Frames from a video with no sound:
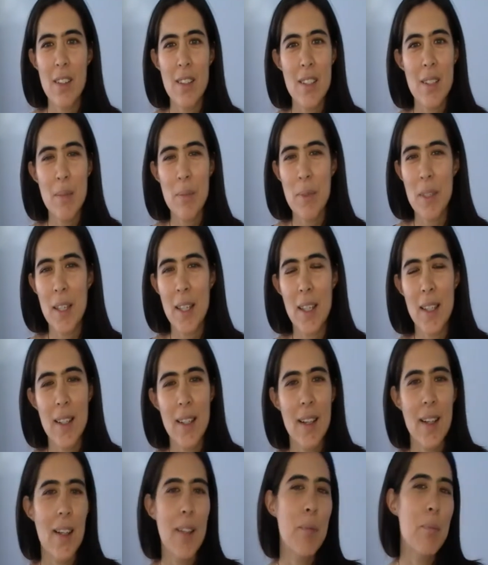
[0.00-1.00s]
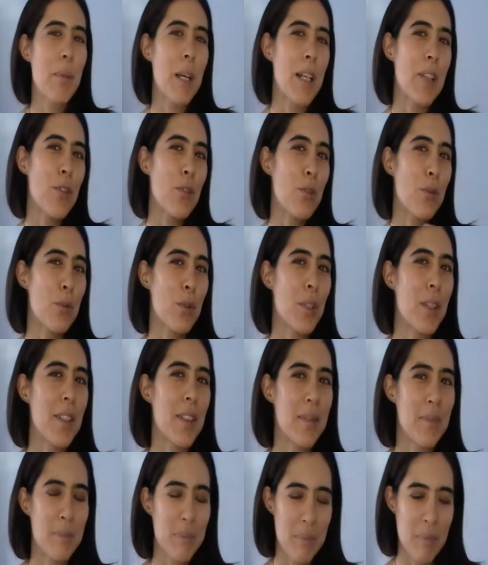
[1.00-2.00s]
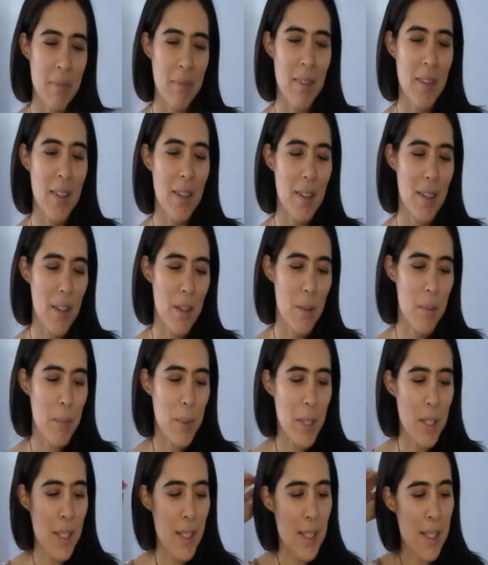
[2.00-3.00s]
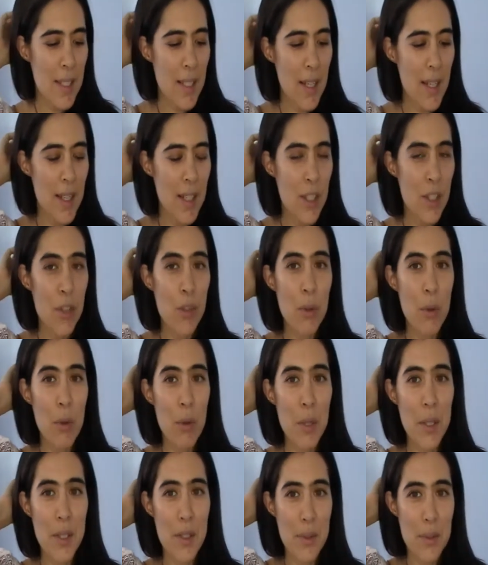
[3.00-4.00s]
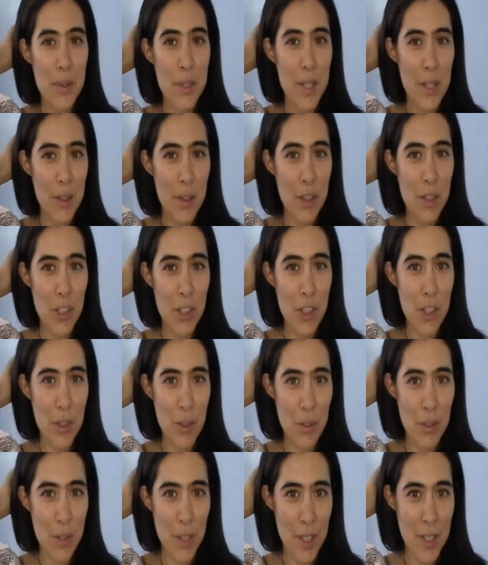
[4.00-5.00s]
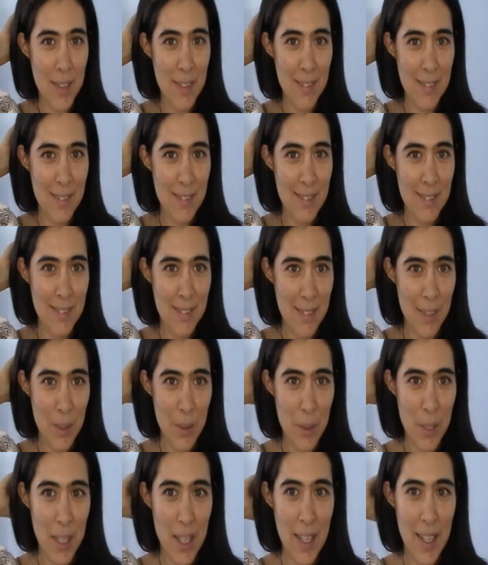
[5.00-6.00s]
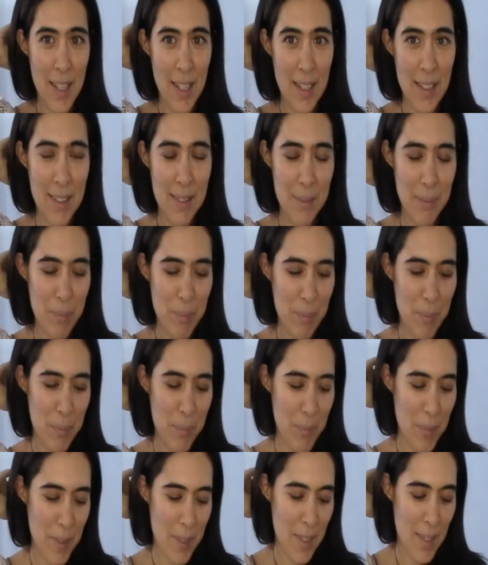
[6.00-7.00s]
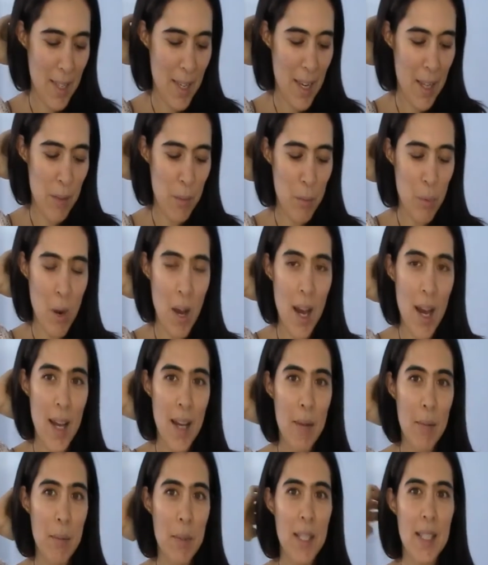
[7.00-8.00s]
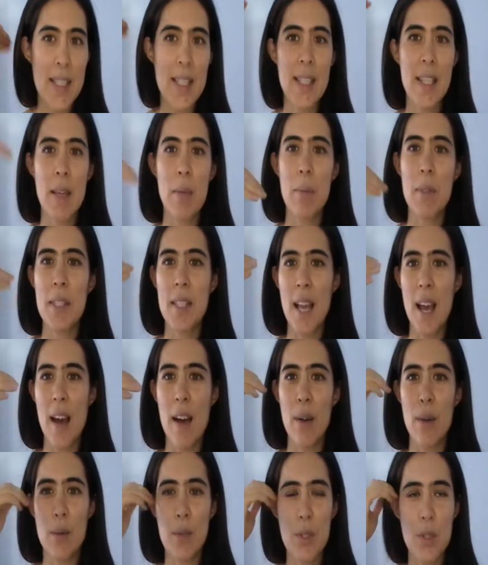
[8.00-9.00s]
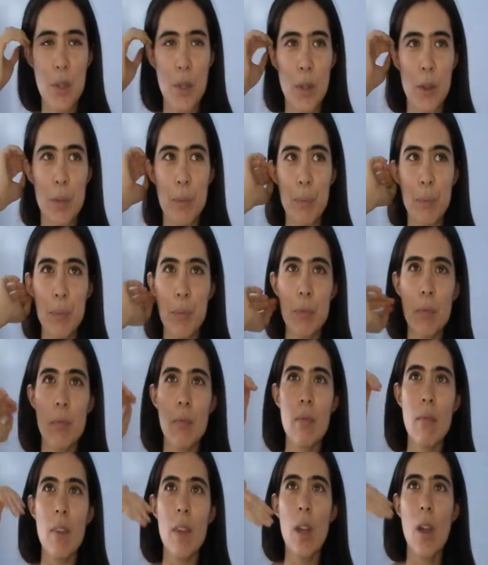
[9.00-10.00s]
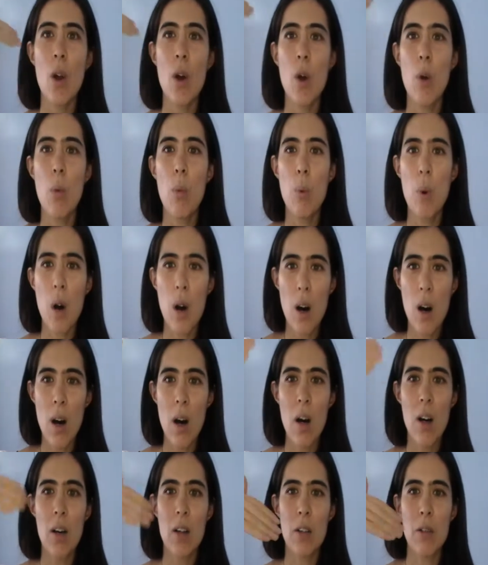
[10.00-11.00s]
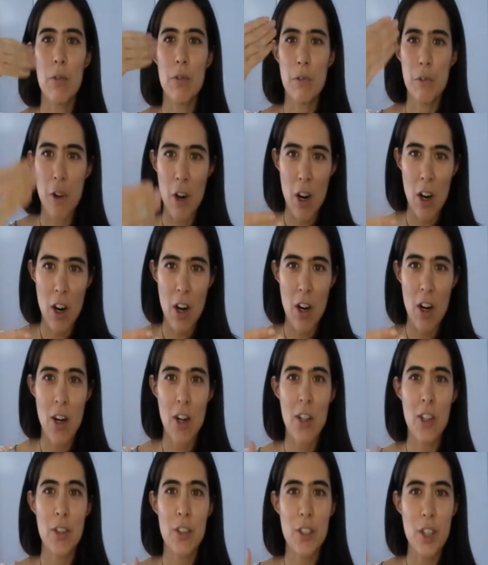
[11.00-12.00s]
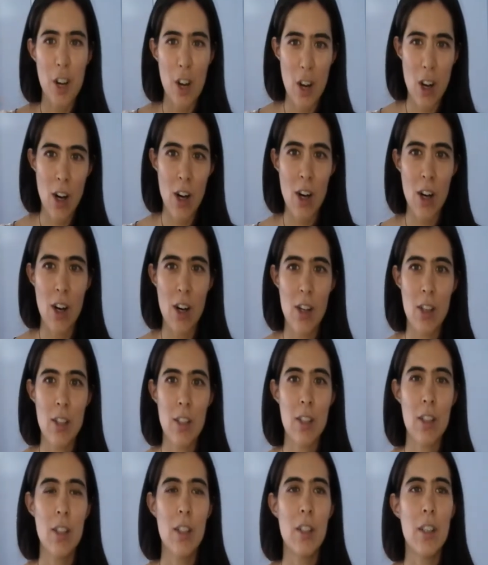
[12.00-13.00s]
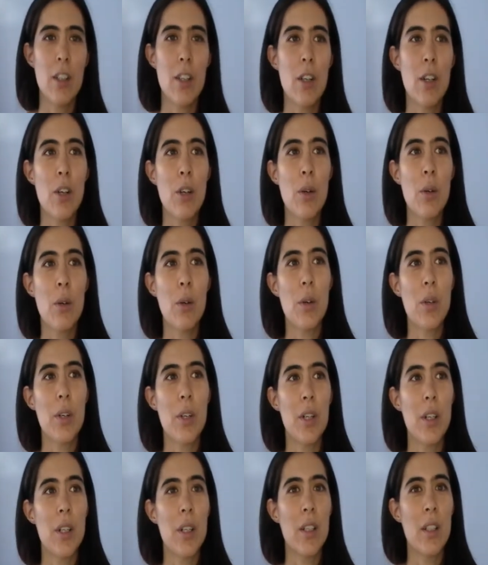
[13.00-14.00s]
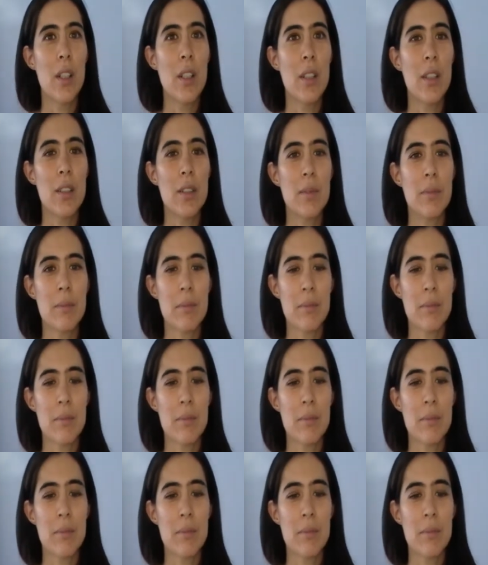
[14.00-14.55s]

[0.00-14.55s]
something. I'm not sure. But it's uh, stories you tell to children, okay? And rhyme means same sound, so wall, fall, tall, or